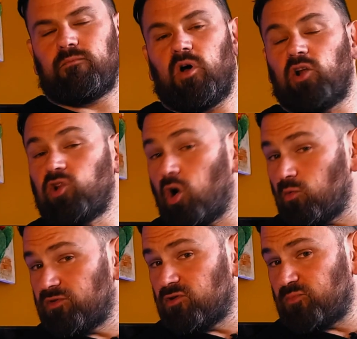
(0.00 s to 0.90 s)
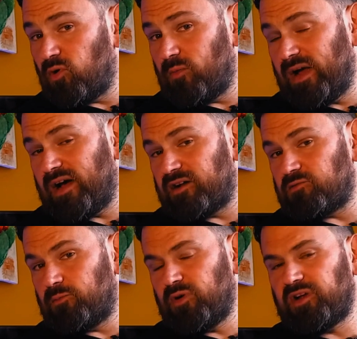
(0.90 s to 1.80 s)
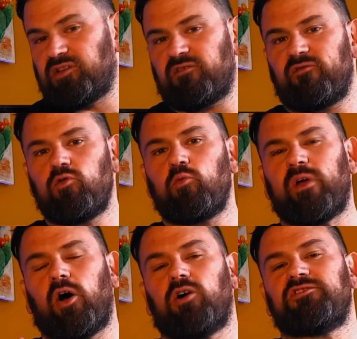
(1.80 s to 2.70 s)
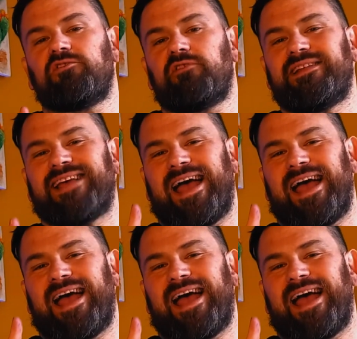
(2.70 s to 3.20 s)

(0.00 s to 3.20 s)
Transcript: Along with those probiotics we're putting in their food, we also need to